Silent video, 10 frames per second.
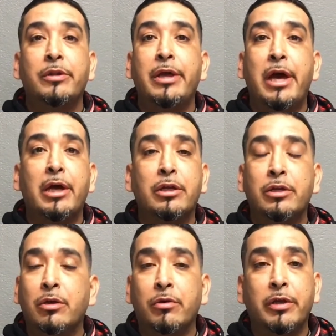that
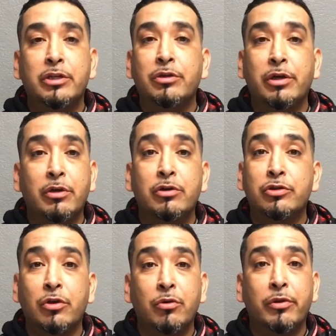that you're here to
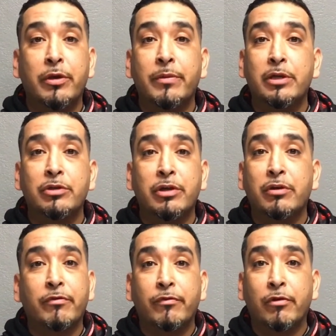show them that you're
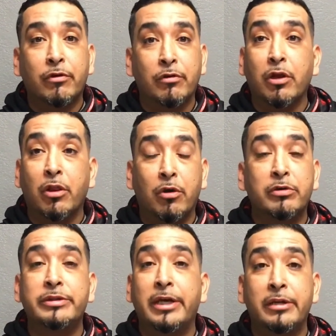here for a long
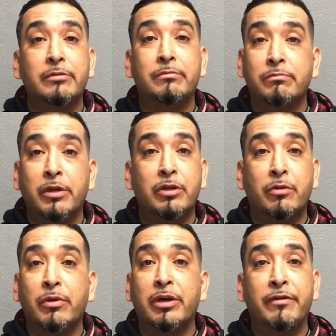stint and
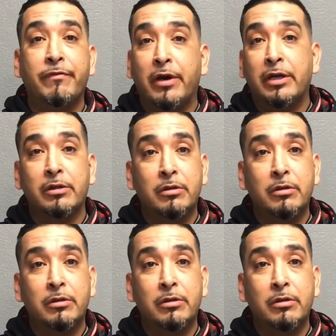you're ready to fight.